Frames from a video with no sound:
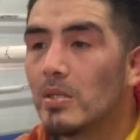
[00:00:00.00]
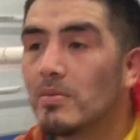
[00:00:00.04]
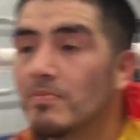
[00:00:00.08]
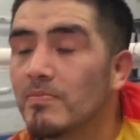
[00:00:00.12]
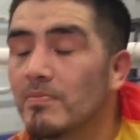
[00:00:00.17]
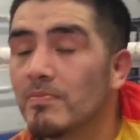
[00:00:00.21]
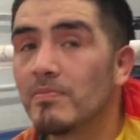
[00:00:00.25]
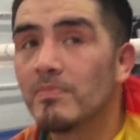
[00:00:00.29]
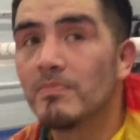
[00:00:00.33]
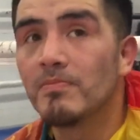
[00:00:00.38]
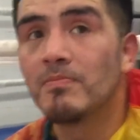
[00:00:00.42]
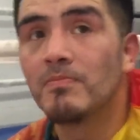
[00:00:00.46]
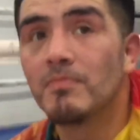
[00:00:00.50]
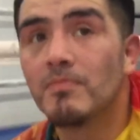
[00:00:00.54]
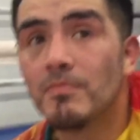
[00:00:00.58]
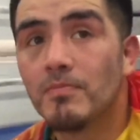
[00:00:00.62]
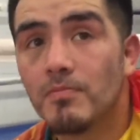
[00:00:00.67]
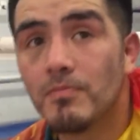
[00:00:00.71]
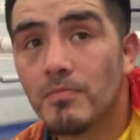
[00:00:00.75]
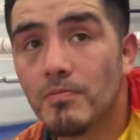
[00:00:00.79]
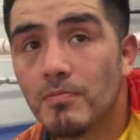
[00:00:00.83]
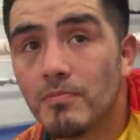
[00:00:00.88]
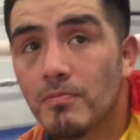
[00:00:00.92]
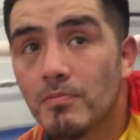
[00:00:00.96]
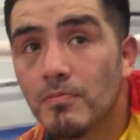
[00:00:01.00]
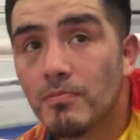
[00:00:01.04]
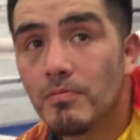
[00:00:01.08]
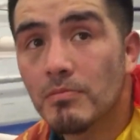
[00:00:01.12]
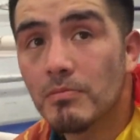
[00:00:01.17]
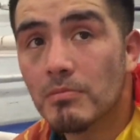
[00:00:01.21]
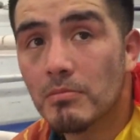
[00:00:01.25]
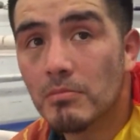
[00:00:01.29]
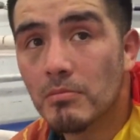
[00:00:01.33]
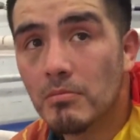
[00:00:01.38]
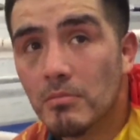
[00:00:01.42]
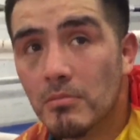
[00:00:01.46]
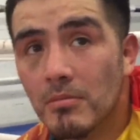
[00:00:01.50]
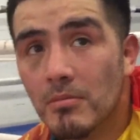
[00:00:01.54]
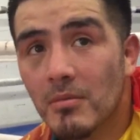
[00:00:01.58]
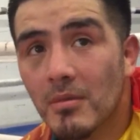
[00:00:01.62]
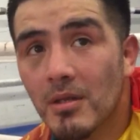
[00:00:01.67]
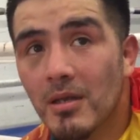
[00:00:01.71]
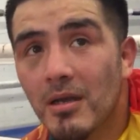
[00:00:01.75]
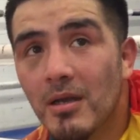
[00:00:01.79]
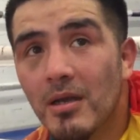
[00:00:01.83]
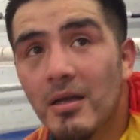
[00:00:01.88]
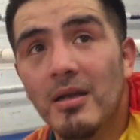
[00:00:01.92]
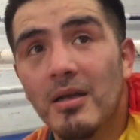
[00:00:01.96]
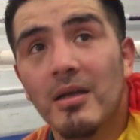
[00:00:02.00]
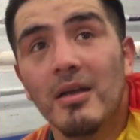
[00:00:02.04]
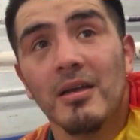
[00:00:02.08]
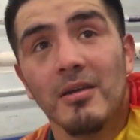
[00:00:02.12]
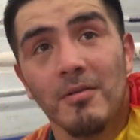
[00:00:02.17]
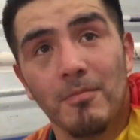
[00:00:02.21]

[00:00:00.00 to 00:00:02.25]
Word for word: know, Manny posted a picture today. I don't know if you saw it.